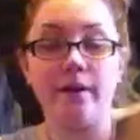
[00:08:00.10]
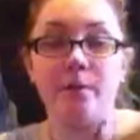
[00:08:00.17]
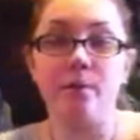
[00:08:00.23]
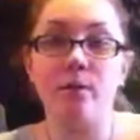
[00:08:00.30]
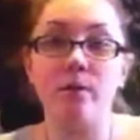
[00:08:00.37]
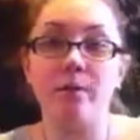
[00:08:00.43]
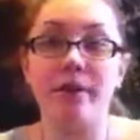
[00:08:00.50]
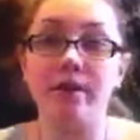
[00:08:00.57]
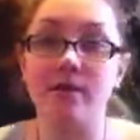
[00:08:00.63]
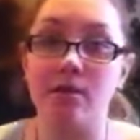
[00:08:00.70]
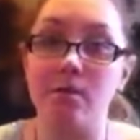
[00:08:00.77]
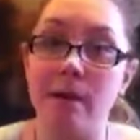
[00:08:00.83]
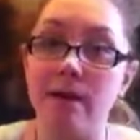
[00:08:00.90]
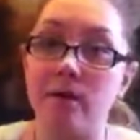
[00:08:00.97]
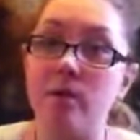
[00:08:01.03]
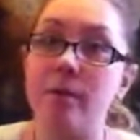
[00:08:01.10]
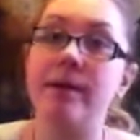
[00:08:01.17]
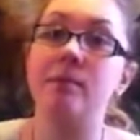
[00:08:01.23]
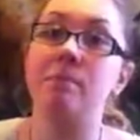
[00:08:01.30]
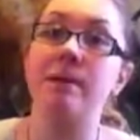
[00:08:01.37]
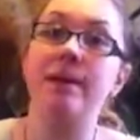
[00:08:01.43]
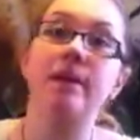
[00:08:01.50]
anymore because the metal
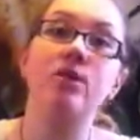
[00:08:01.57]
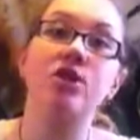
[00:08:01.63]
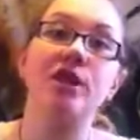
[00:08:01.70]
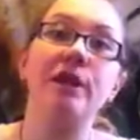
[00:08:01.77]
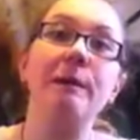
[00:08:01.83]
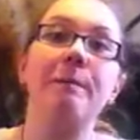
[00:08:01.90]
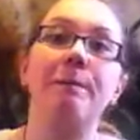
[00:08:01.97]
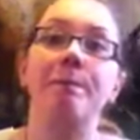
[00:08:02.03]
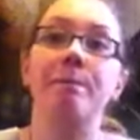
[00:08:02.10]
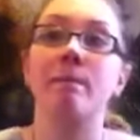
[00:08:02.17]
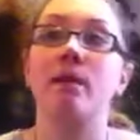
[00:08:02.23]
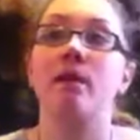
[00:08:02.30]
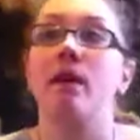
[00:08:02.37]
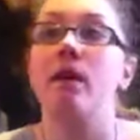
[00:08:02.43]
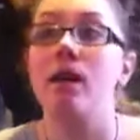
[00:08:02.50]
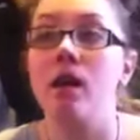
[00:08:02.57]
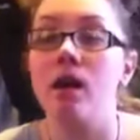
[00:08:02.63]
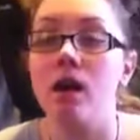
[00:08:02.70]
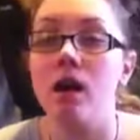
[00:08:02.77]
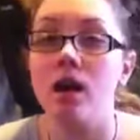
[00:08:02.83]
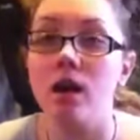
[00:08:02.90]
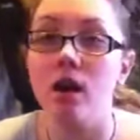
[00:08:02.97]
makes me itchy.
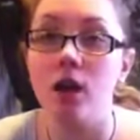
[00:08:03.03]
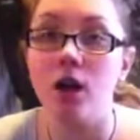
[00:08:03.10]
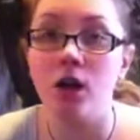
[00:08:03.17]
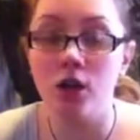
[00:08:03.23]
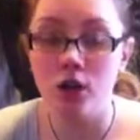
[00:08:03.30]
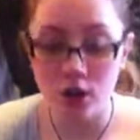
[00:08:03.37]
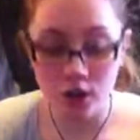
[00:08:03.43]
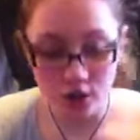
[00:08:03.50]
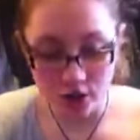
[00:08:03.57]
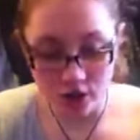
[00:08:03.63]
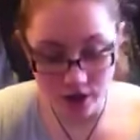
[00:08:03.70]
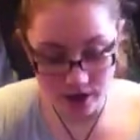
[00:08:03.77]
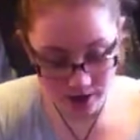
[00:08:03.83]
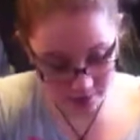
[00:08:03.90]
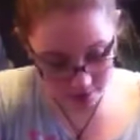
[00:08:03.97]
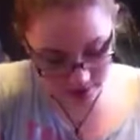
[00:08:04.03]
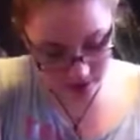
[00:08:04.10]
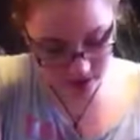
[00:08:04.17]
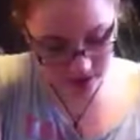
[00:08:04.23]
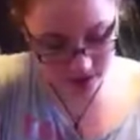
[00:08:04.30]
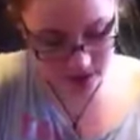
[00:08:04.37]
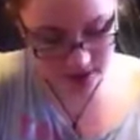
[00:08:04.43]
But it's
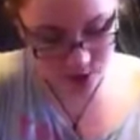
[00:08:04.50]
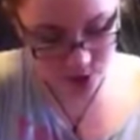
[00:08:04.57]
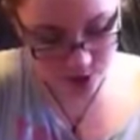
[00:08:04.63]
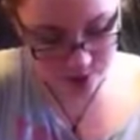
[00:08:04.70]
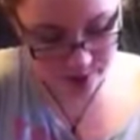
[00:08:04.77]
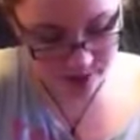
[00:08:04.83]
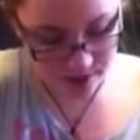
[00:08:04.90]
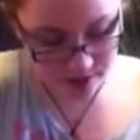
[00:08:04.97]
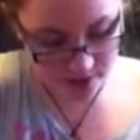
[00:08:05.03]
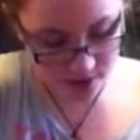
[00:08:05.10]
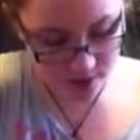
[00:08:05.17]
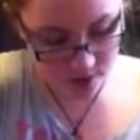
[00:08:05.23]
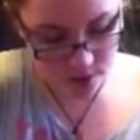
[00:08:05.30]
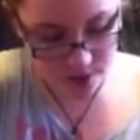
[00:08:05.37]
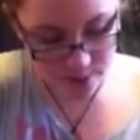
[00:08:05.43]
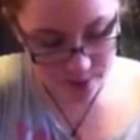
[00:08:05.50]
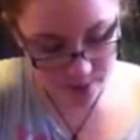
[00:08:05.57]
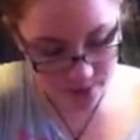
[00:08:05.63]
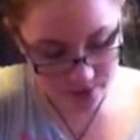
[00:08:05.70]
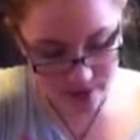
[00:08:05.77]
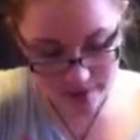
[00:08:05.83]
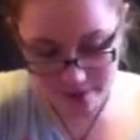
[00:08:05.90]
got a nice gem in it, so I
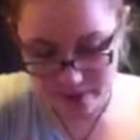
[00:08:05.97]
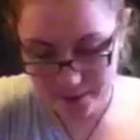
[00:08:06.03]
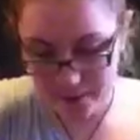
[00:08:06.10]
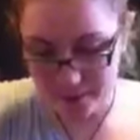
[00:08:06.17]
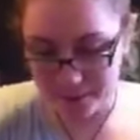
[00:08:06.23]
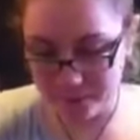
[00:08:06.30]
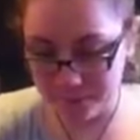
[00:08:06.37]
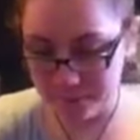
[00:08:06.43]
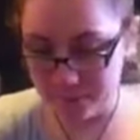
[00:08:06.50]
put that there.